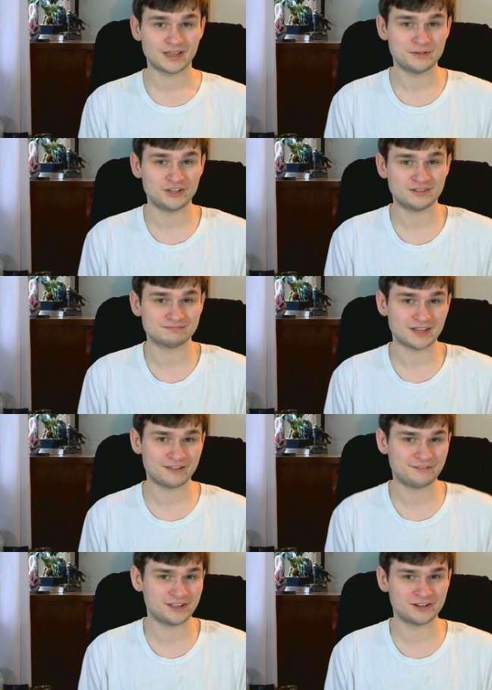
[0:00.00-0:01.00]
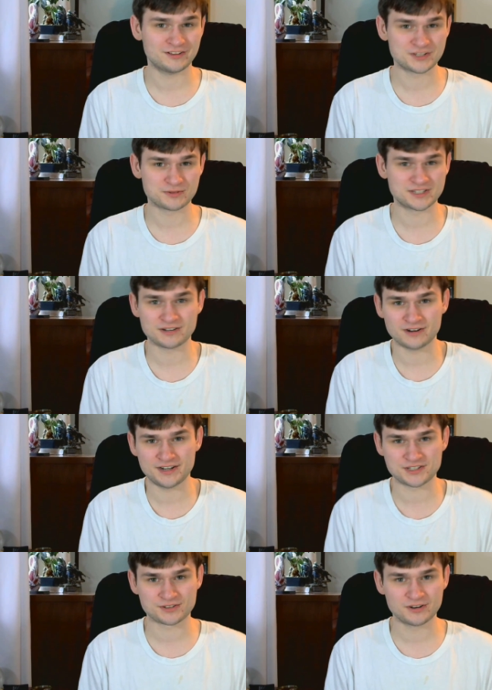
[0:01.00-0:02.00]
I mean, I figure this week's
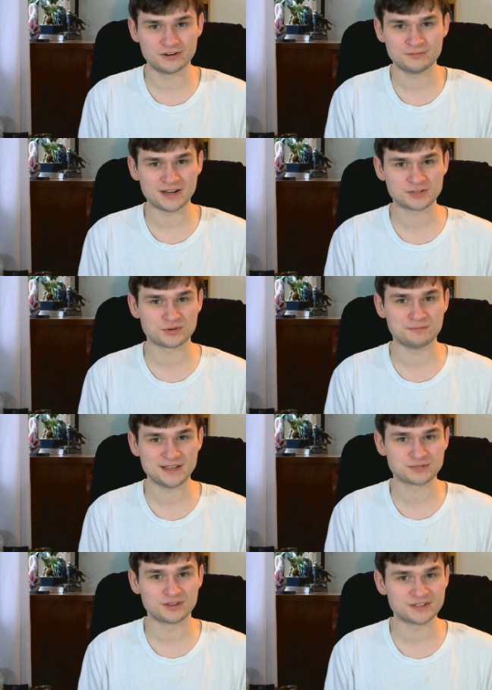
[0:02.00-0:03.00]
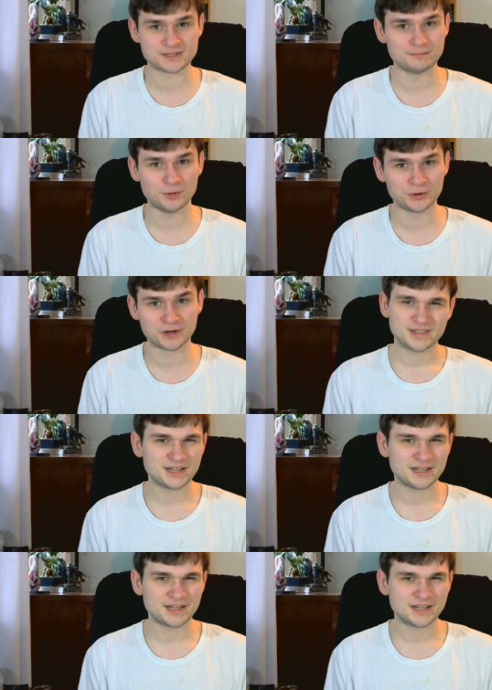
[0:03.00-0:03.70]
already screwed, might as well mess with it some more.